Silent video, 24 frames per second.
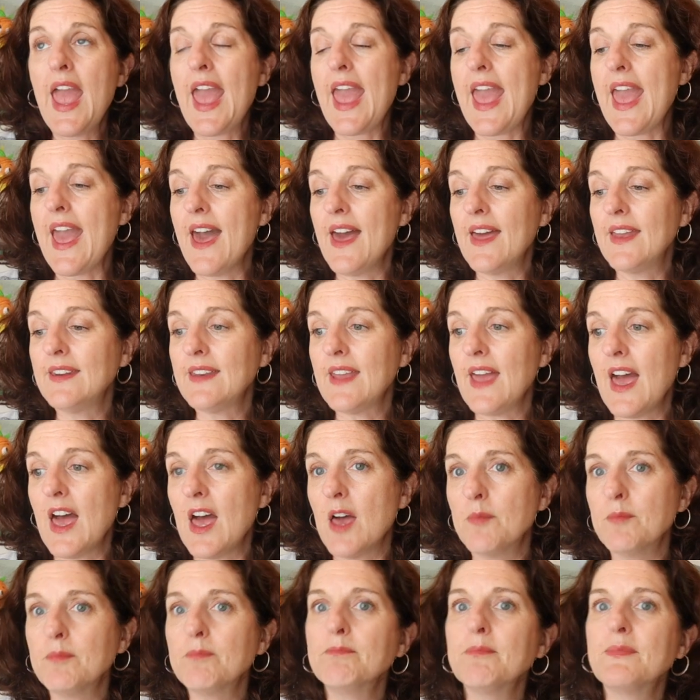and
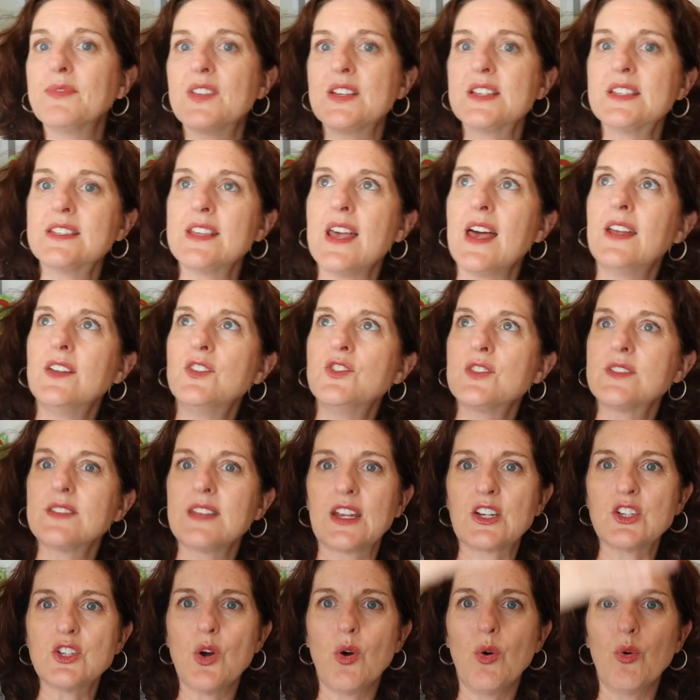the sun just
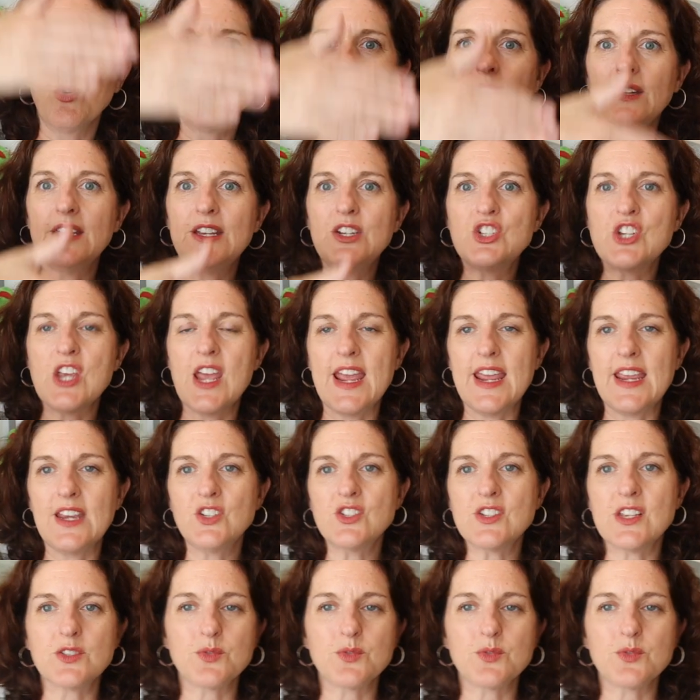like totally changed.